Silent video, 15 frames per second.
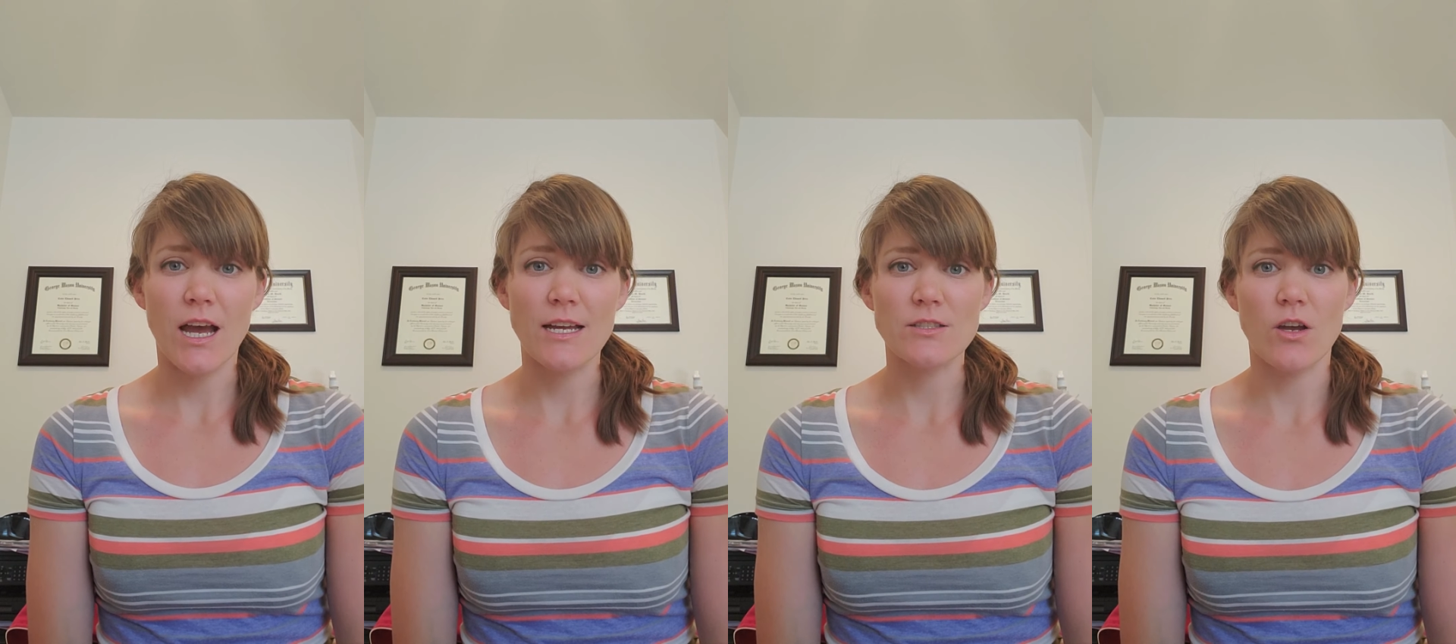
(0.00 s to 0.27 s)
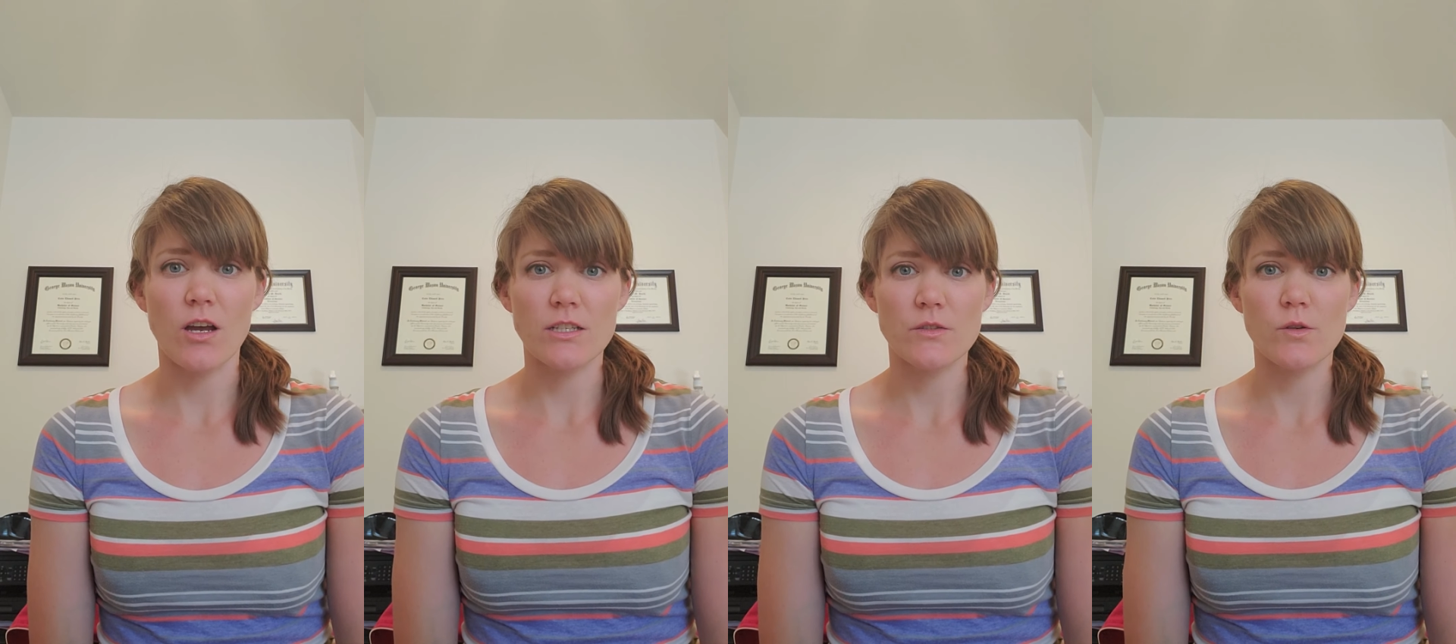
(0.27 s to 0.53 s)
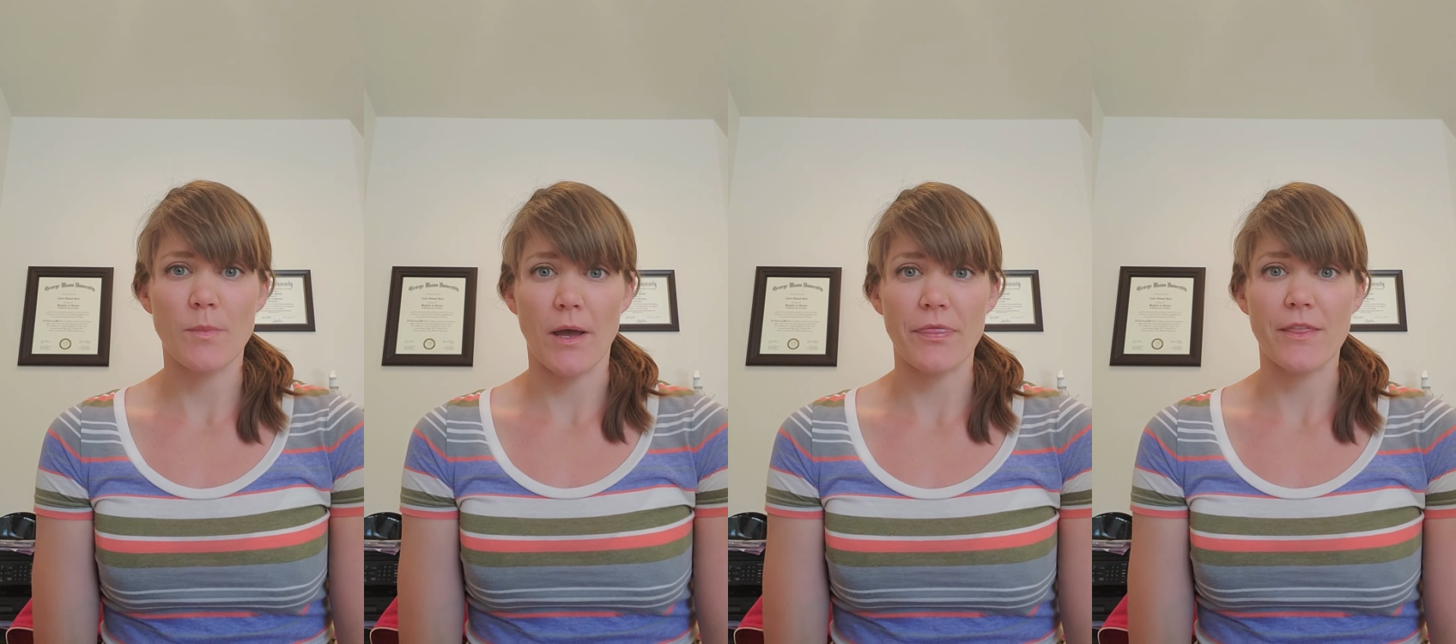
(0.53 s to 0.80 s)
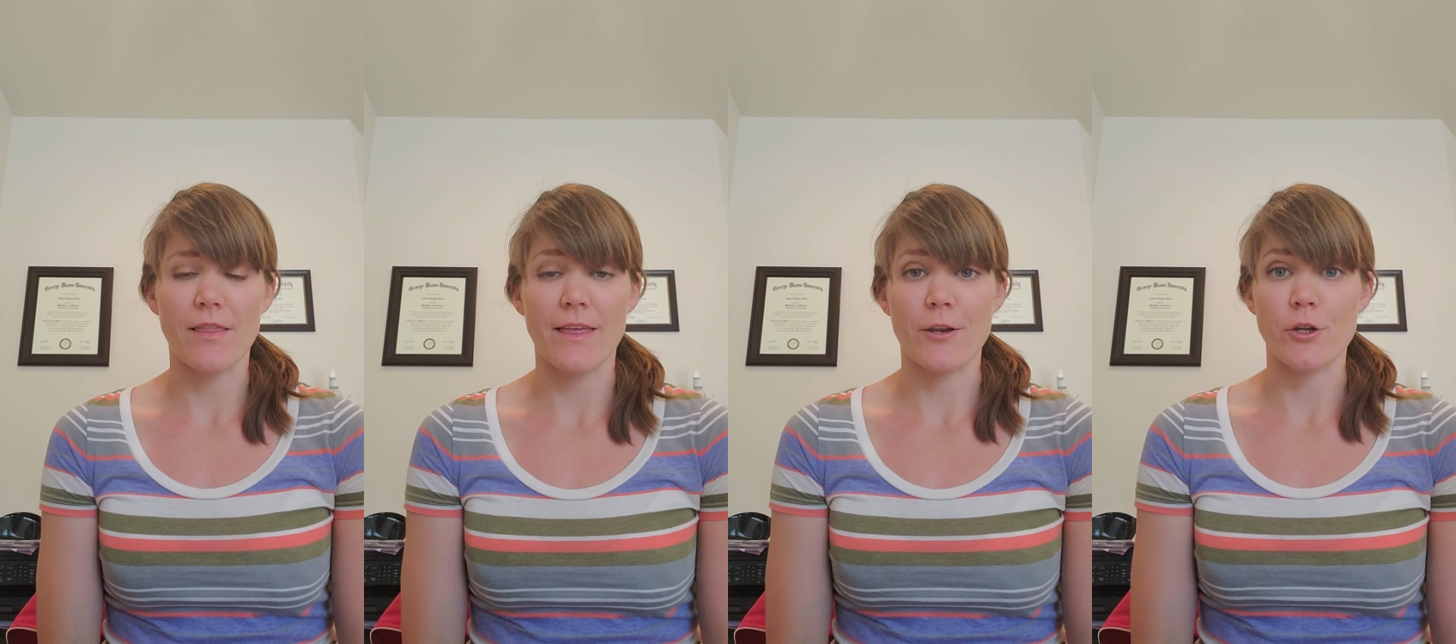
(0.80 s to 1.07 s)
I talked to you about
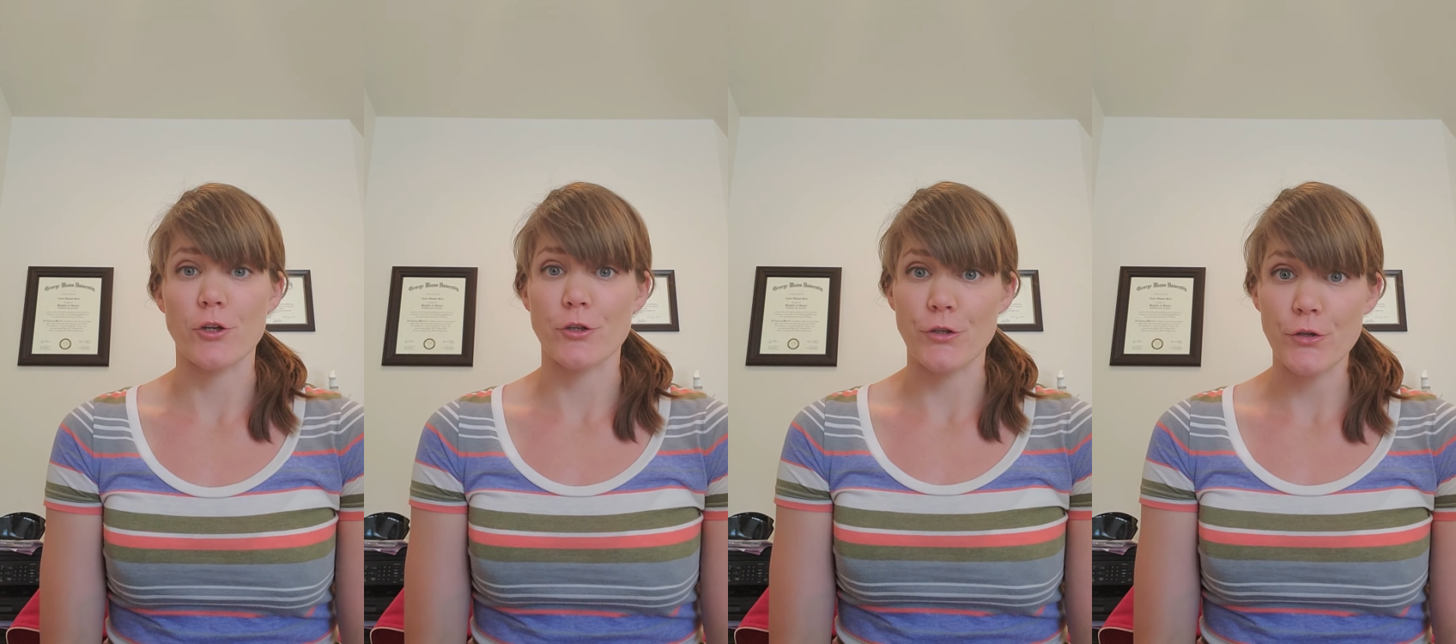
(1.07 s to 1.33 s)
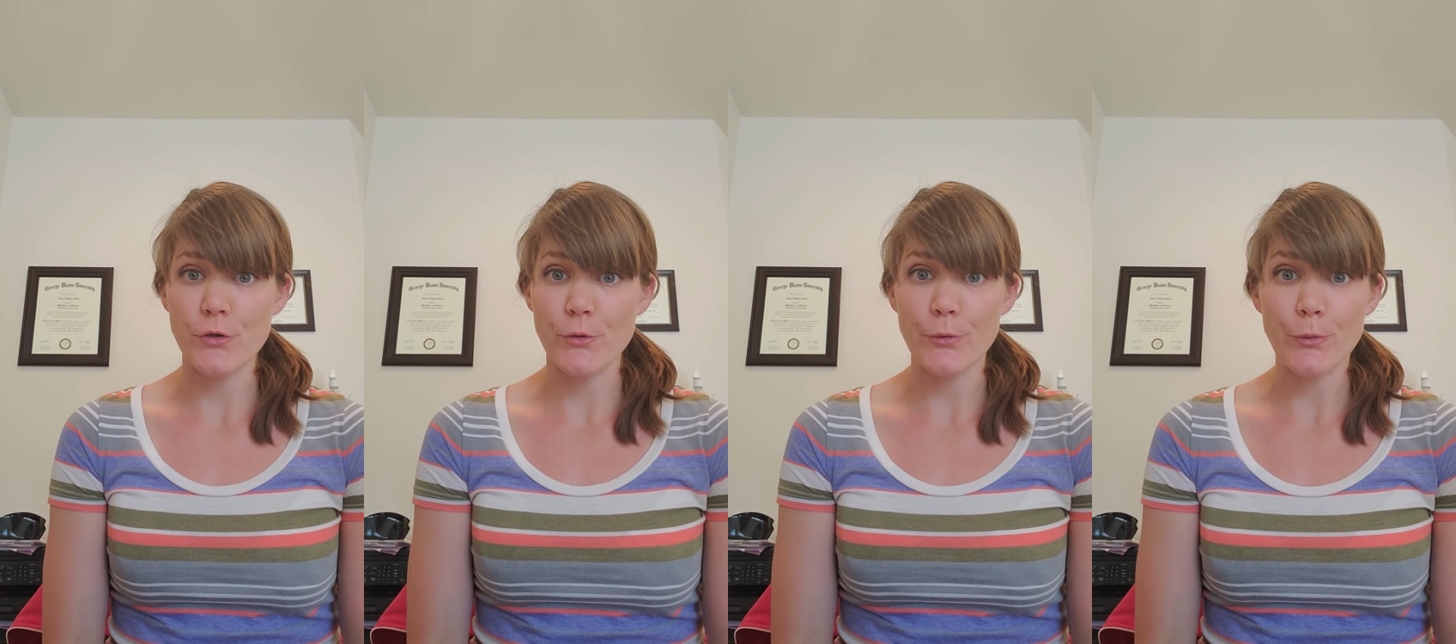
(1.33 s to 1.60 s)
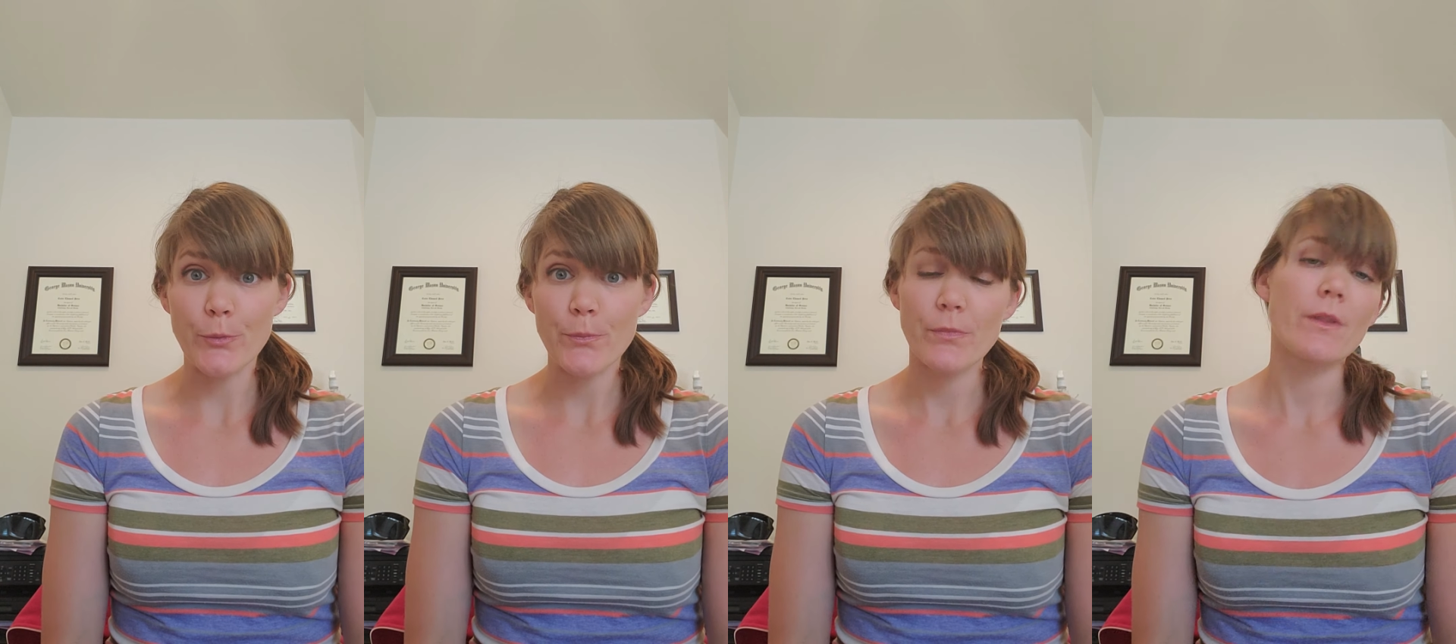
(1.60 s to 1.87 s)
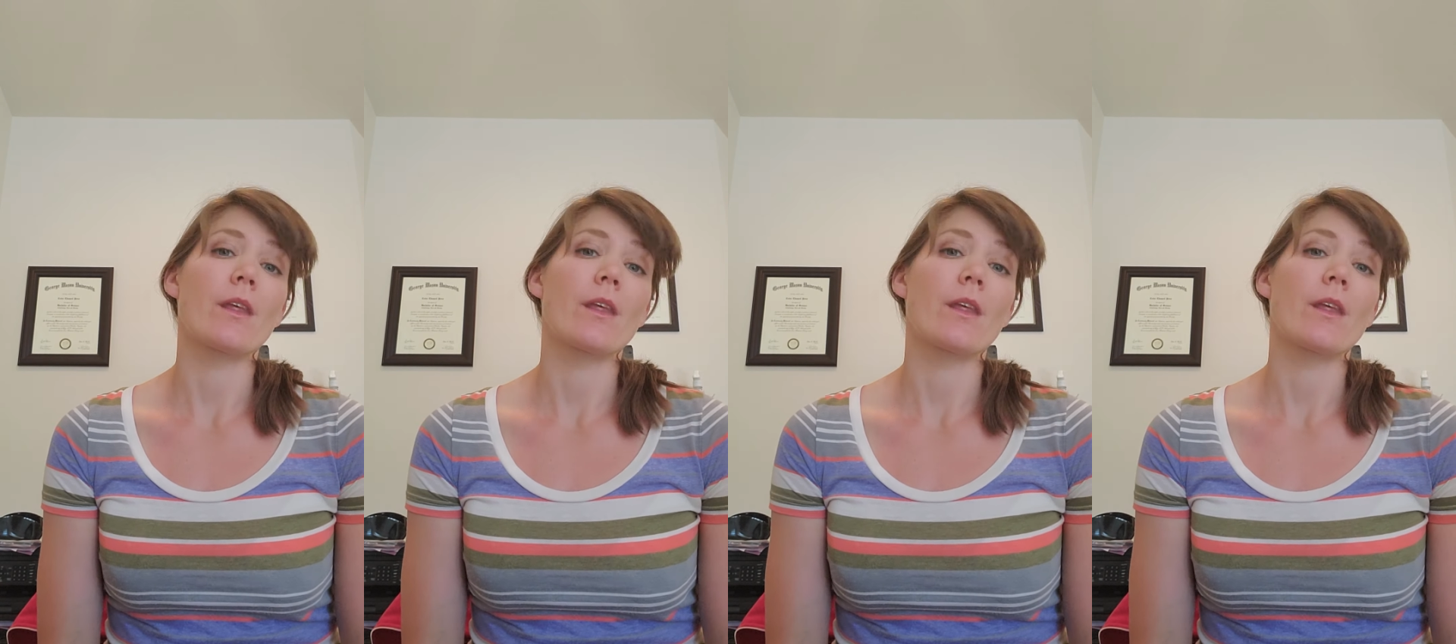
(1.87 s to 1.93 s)
the letter U.